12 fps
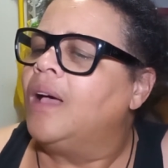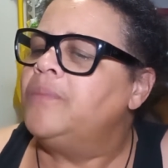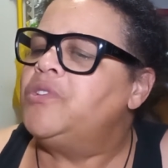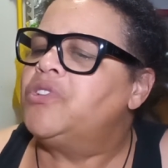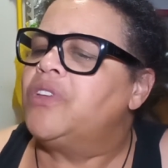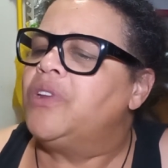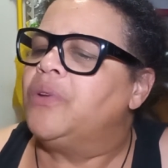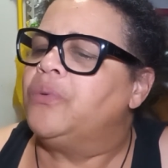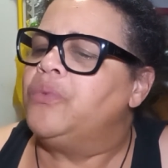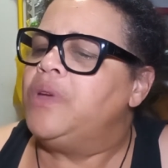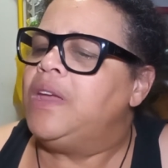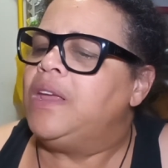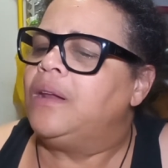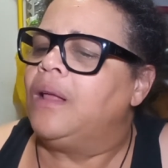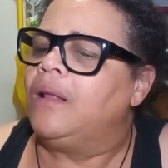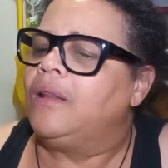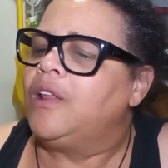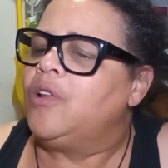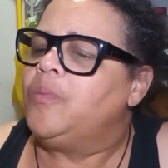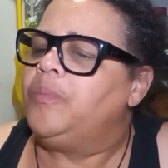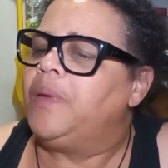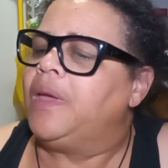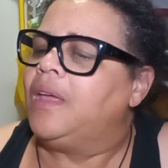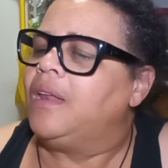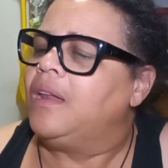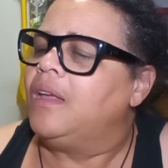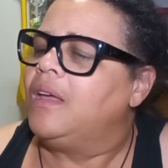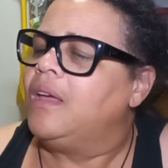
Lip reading: I'm just going to read a little bit